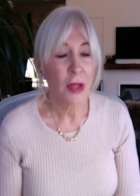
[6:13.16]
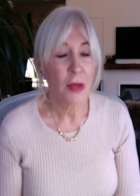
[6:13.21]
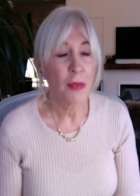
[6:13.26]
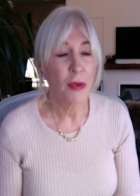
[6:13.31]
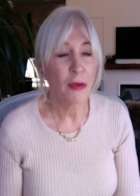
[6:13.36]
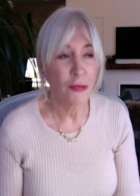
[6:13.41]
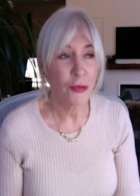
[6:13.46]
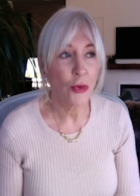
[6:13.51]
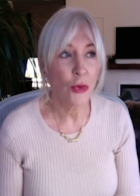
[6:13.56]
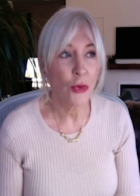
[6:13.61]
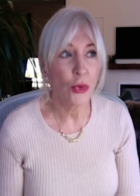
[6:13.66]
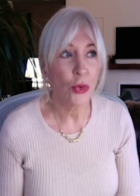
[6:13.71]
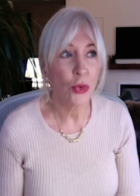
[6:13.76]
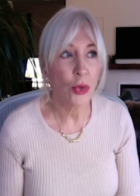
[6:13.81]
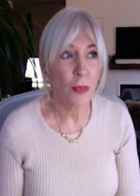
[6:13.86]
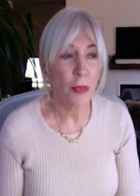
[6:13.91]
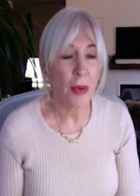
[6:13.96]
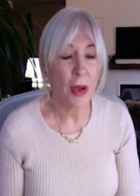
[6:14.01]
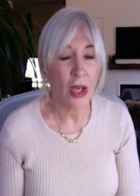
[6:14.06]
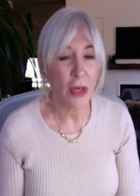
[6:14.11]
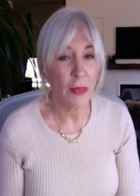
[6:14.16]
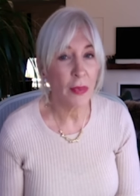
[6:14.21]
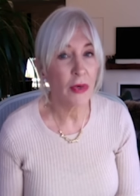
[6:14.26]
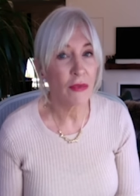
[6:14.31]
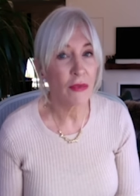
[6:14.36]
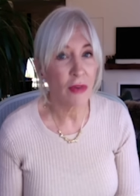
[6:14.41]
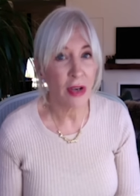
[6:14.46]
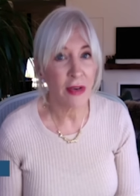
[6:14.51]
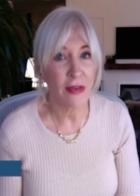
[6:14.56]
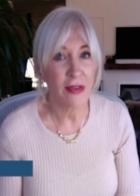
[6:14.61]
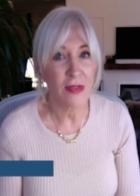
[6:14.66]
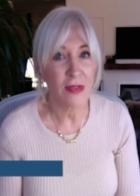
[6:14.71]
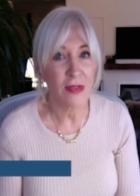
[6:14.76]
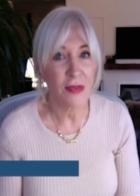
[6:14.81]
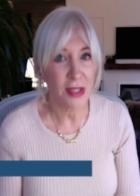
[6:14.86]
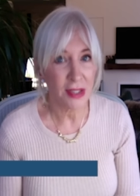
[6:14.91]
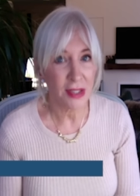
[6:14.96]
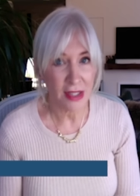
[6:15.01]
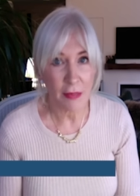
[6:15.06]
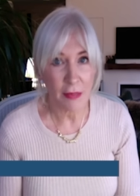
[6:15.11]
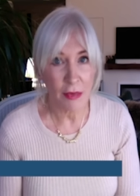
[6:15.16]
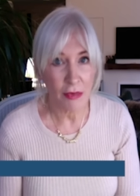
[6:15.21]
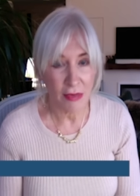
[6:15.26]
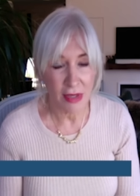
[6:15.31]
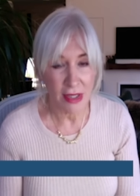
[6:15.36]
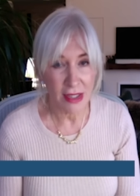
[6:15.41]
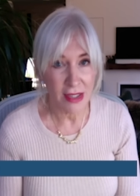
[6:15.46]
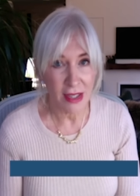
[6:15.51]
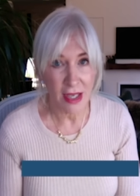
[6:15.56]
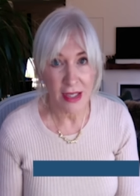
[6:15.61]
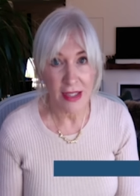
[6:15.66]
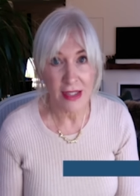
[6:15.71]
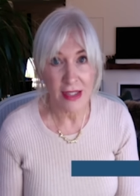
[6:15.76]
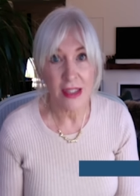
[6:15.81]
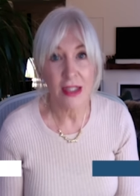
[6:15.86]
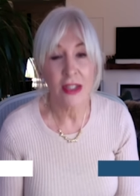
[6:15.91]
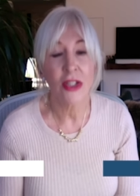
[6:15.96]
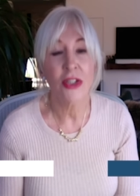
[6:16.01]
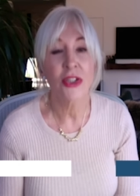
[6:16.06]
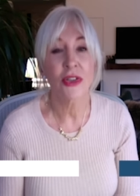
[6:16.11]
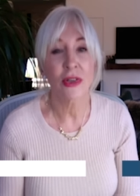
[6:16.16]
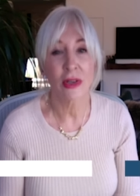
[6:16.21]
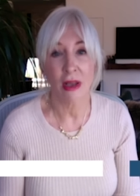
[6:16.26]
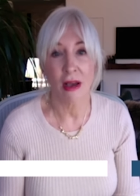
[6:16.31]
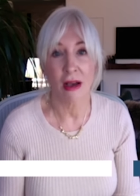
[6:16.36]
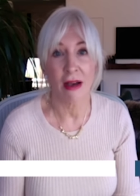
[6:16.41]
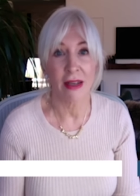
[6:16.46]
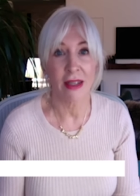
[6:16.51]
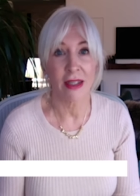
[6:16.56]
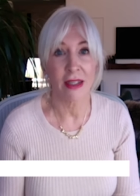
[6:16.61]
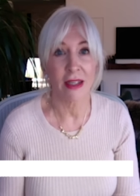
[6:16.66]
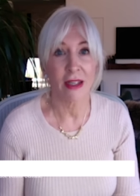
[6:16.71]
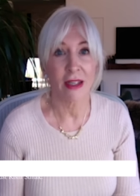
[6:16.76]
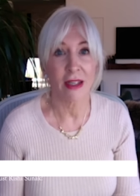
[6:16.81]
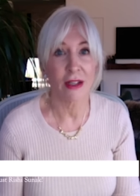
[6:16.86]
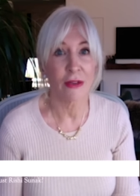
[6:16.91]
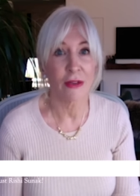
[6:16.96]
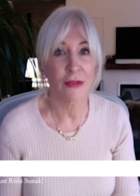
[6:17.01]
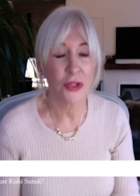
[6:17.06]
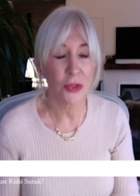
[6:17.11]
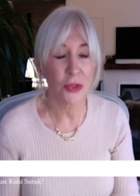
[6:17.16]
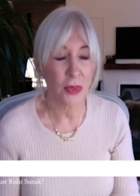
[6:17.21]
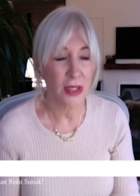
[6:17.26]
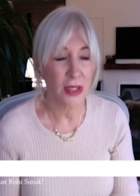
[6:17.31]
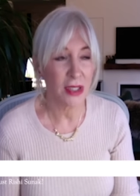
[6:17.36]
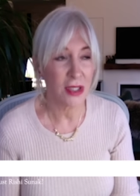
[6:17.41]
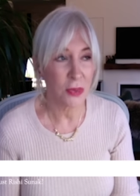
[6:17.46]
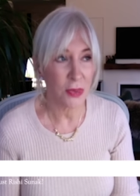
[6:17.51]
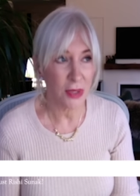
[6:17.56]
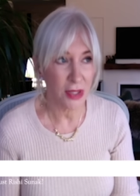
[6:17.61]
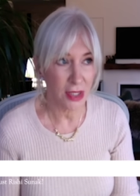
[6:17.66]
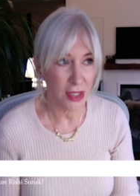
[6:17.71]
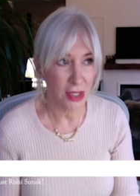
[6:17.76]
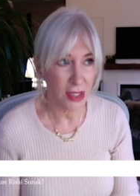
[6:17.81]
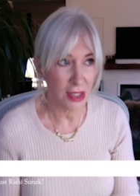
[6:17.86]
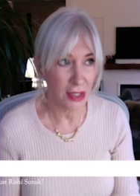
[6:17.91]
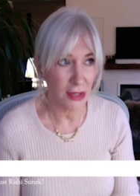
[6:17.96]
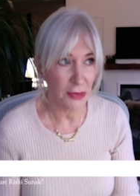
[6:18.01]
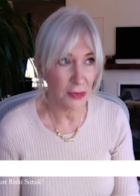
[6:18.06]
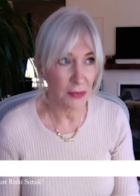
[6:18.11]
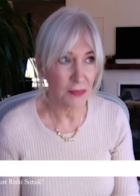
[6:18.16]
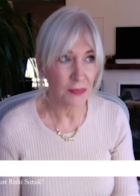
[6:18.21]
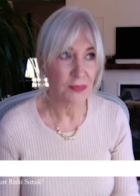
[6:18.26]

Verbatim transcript: before Parliament rose for the summer recess in the July of 2022.